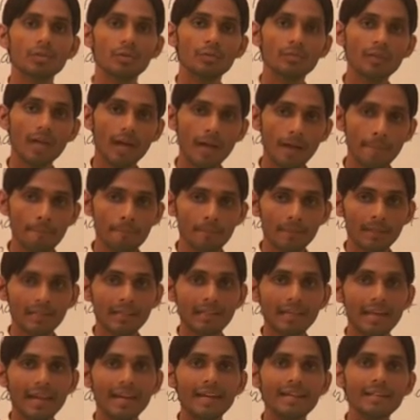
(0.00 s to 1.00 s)
of the
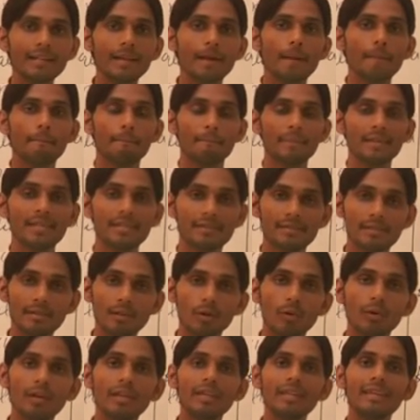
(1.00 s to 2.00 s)
client, means
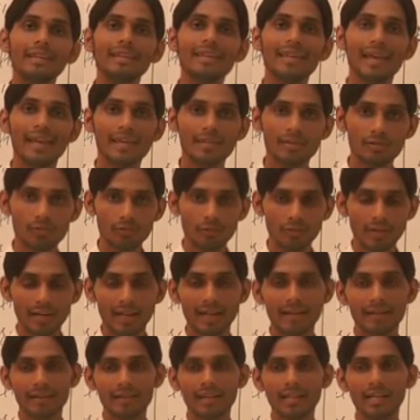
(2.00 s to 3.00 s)
slowly he has to
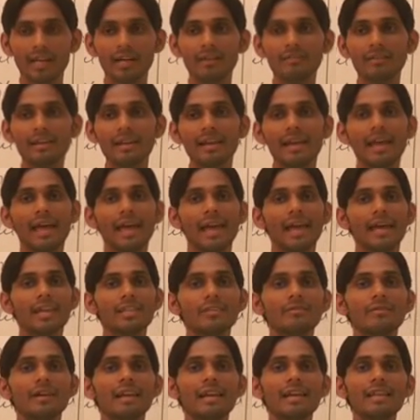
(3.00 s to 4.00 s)
get recover,
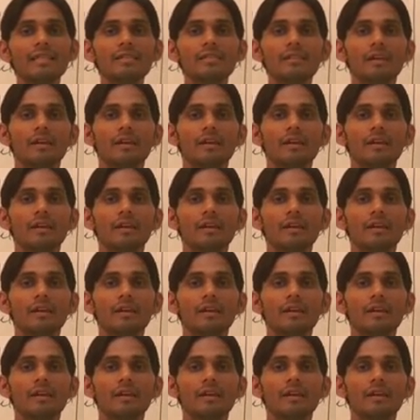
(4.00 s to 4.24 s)
as well as